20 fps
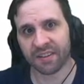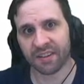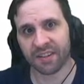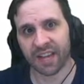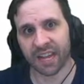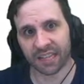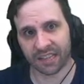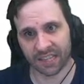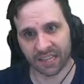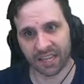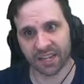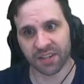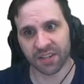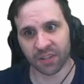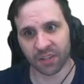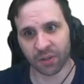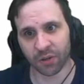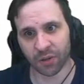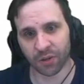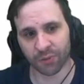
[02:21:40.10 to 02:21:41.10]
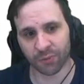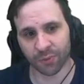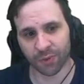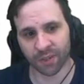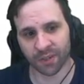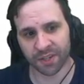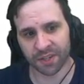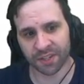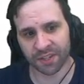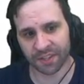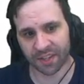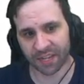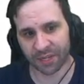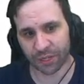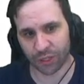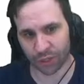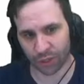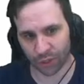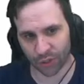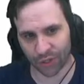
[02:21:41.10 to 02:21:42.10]
At the end of the Cold War, they
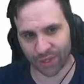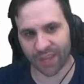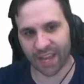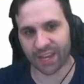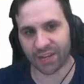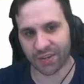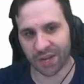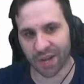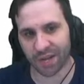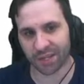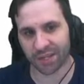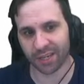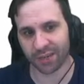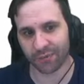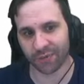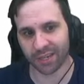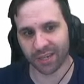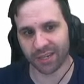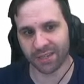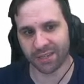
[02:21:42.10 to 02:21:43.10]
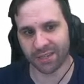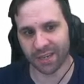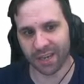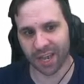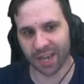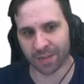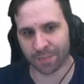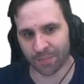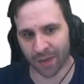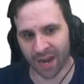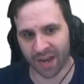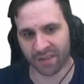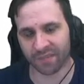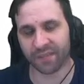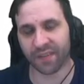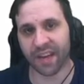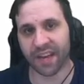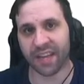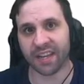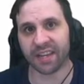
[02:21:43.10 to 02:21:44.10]
just took that docking ring and
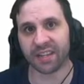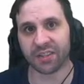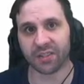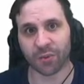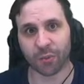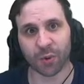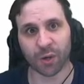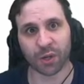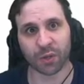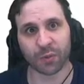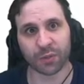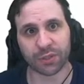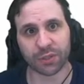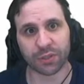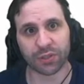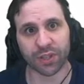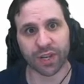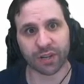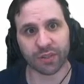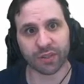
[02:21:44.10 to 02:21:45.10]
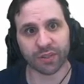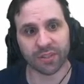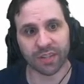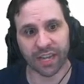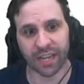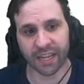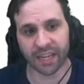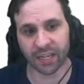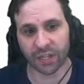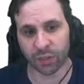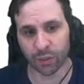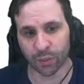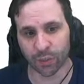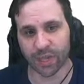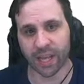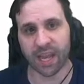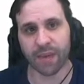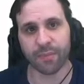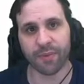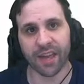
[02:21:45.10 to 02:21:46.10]
modified it to work with the shuttle, and it used
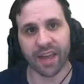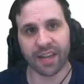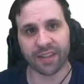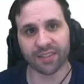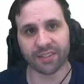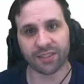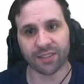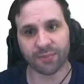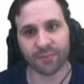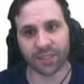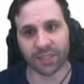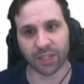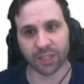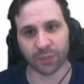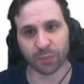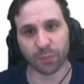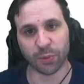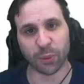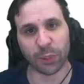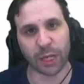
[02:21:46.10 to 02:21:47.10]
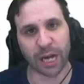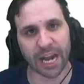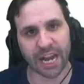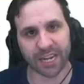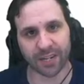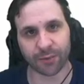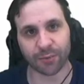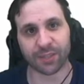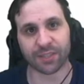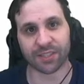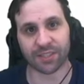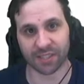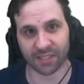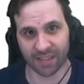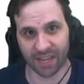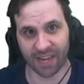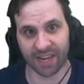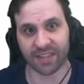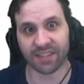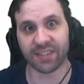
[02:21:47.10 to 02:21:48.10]
APAS because Buran was
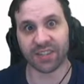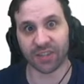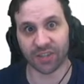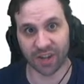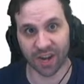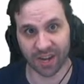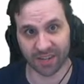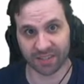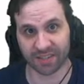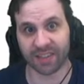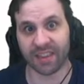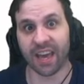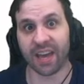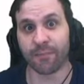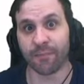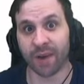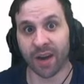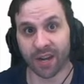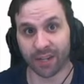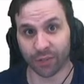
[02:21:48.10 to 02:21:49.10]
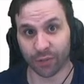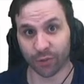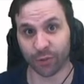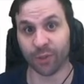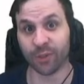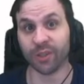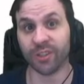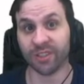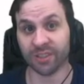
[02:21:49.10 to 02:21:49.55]
designed to dock to that module.